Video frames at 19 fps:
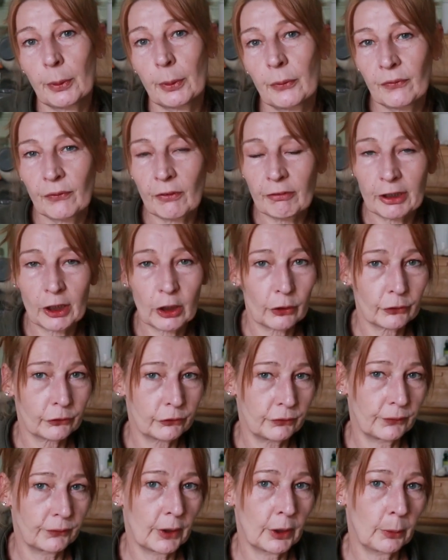I was very
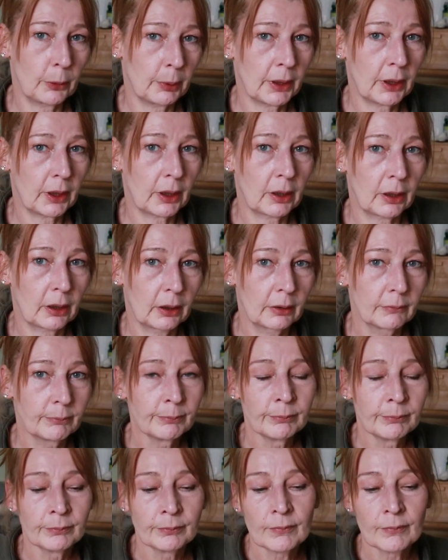claustrophobic
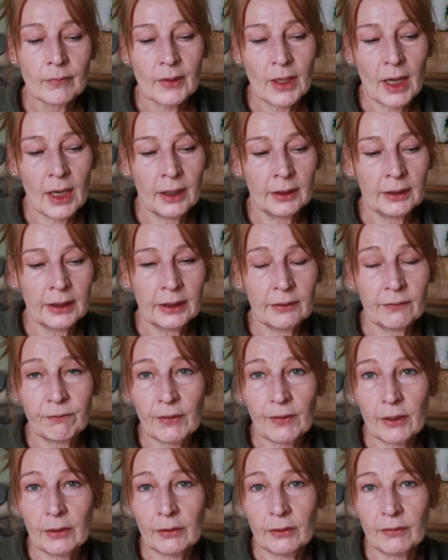and it
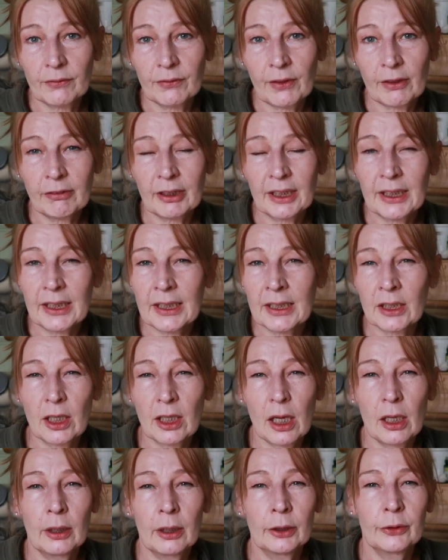felt very
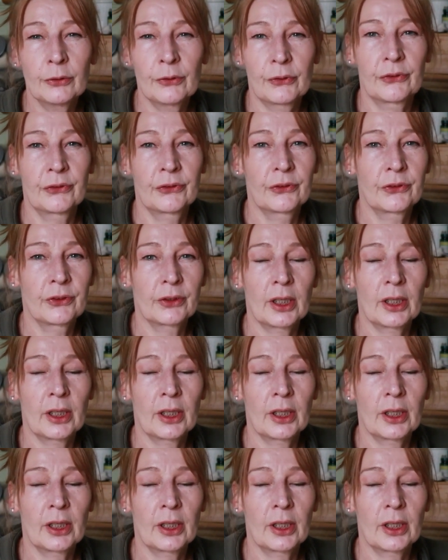enclosed,